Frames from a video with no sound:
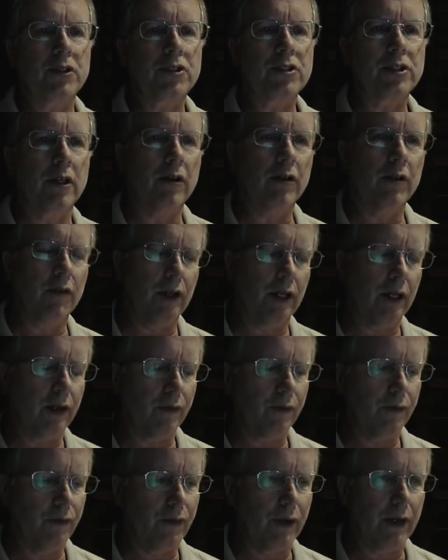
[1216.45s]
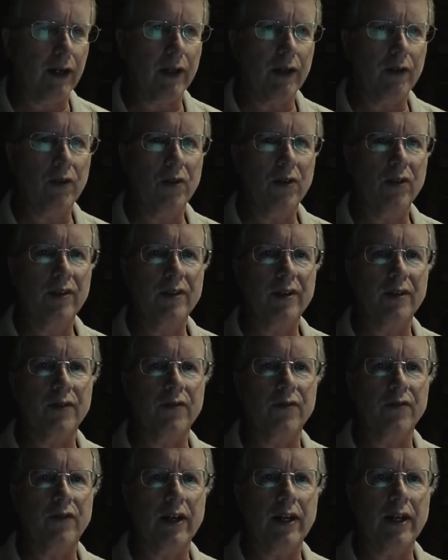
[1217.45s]
So very
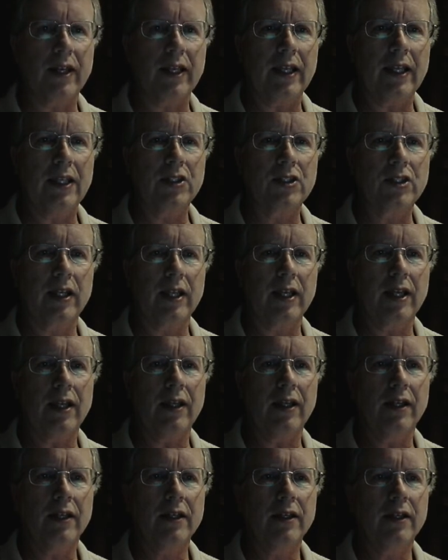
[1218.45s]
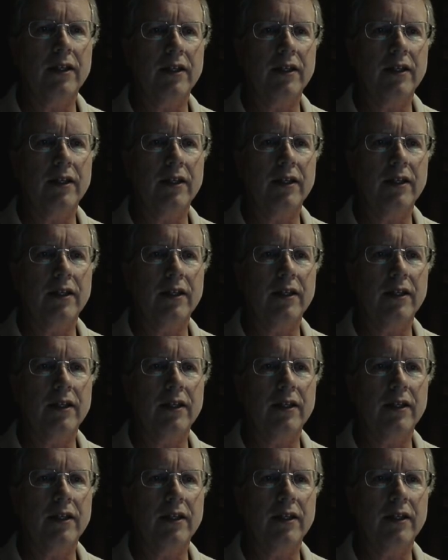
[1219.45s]
easily,